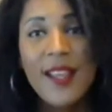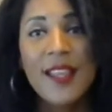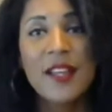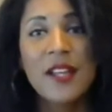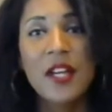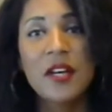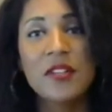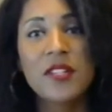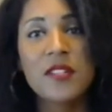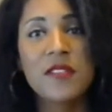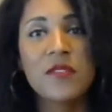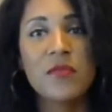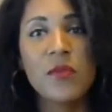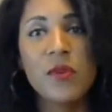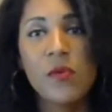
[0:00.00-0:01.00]
Just
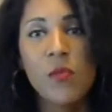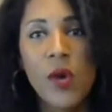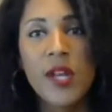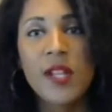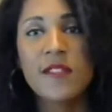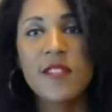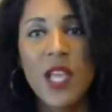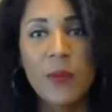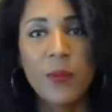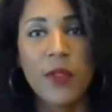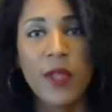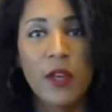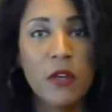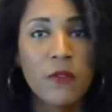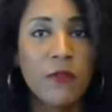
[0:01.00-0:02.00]
as one example
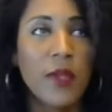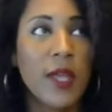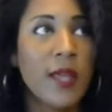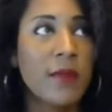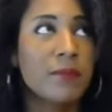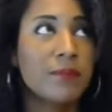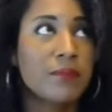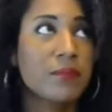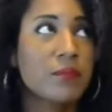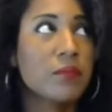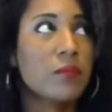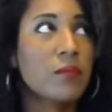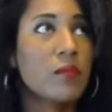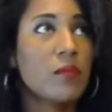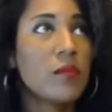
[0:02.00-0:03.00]
that hopefully
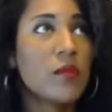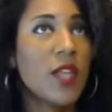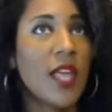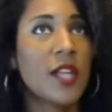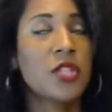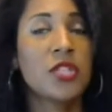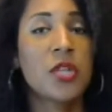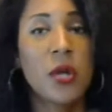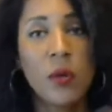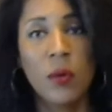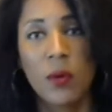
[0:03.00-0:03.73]
I can show